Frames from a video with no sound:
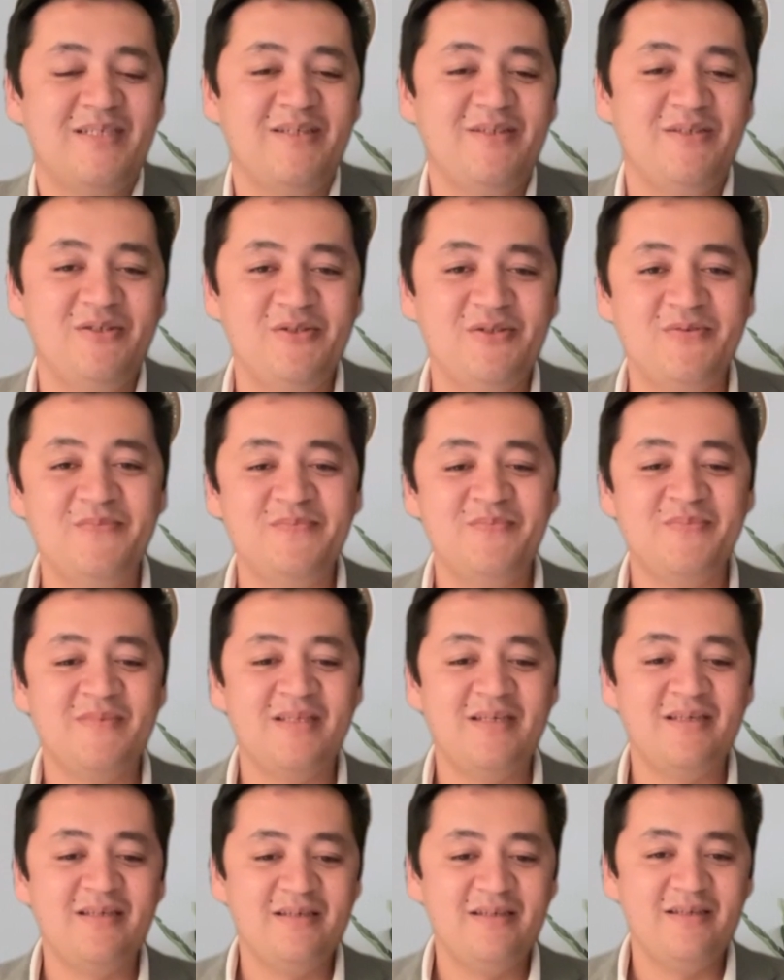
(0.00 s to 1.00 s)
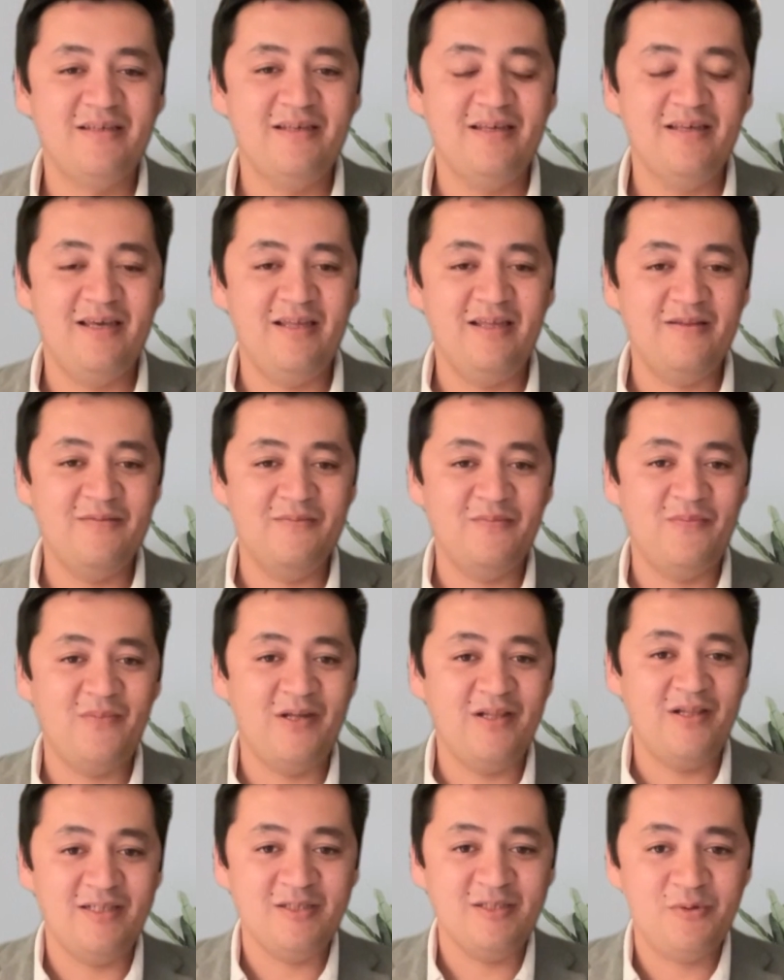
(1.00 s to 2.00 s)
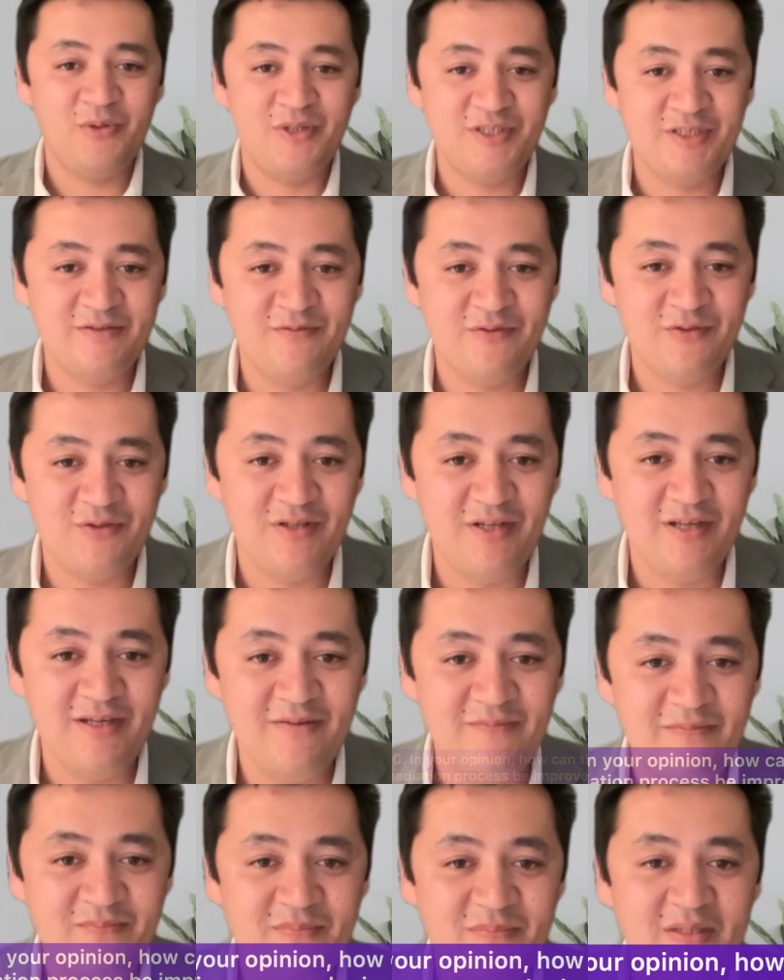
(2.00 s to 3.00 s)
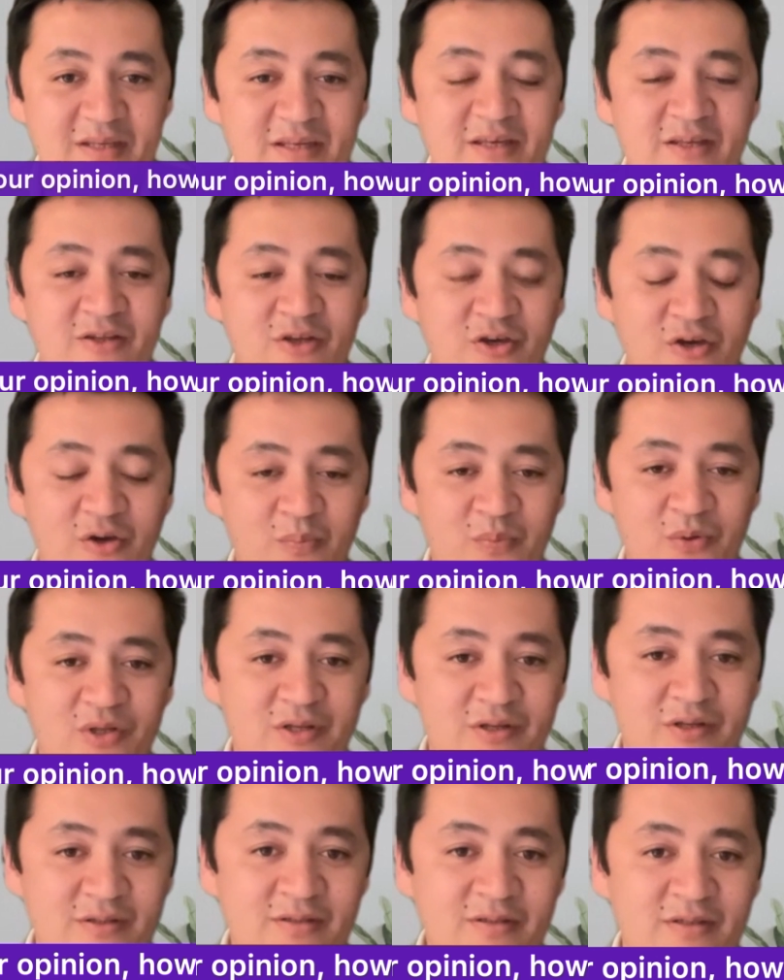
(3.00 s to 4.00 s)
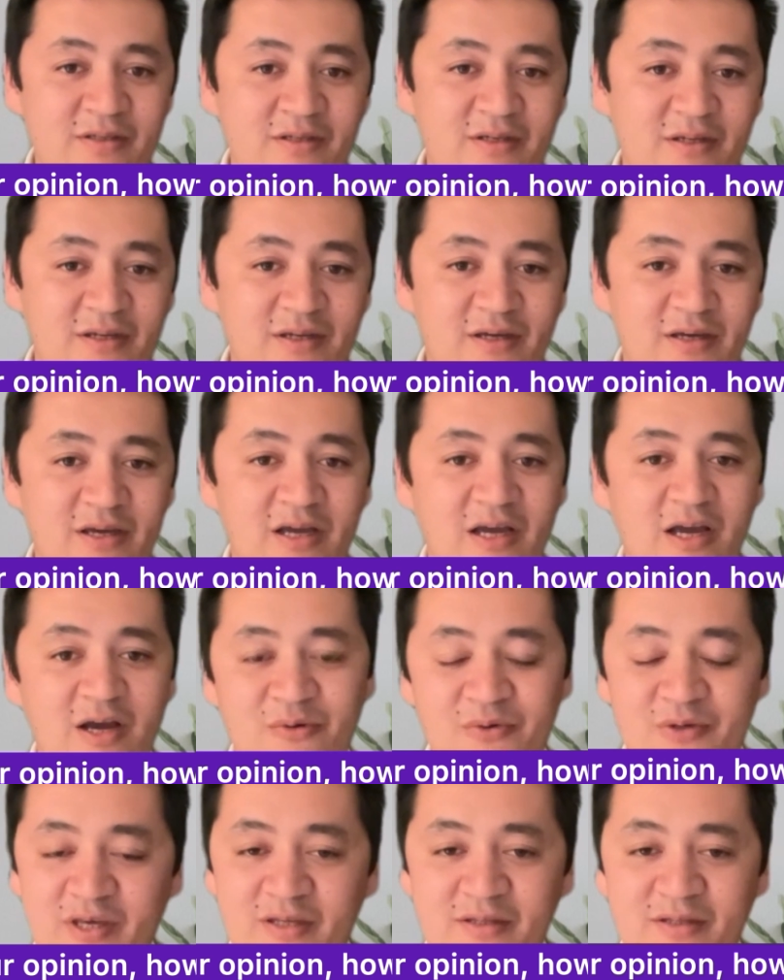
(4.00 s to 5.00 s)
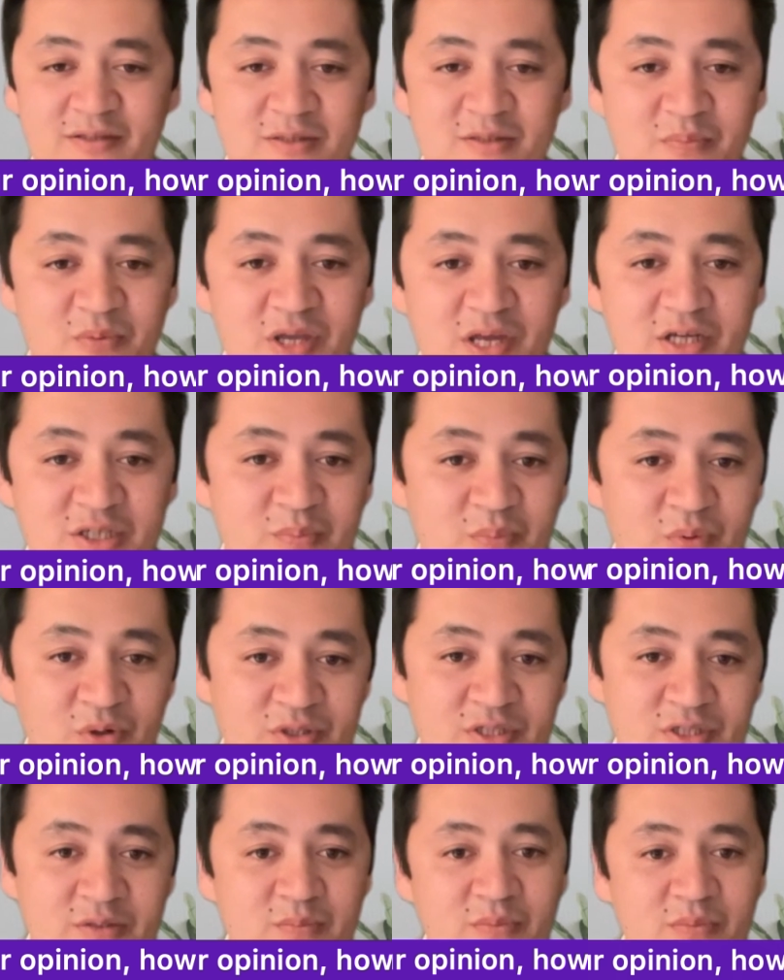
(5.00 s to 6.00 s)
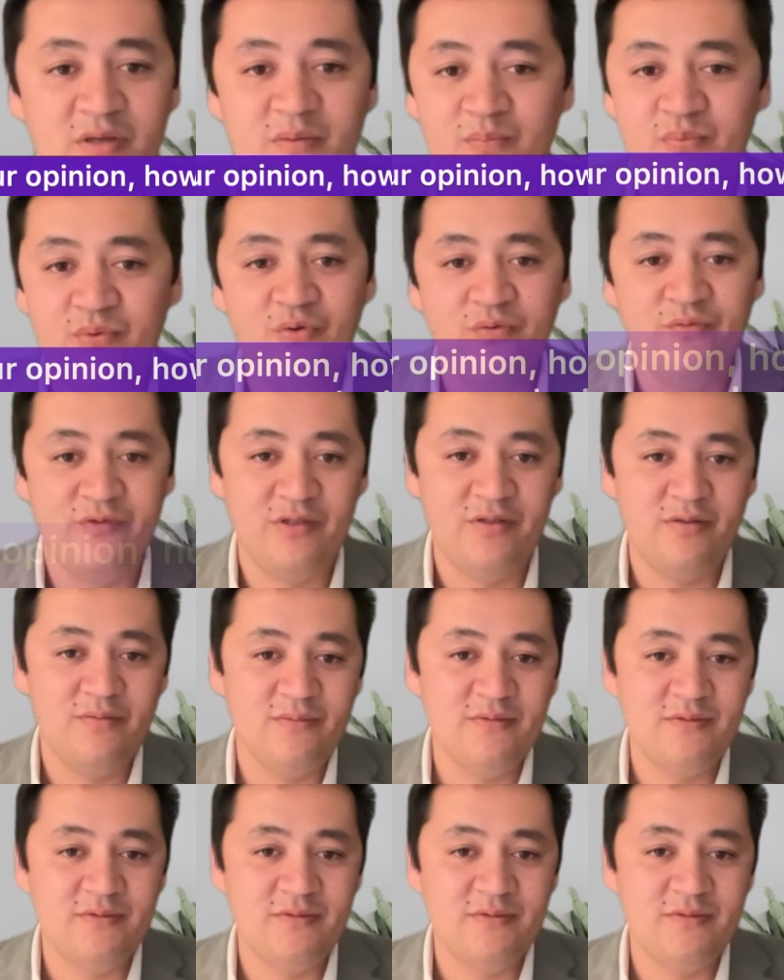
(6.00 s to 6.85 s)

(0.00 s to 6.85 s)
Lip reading: Thank you. And my last question for today, in your opinion, how can the mediation process be improved?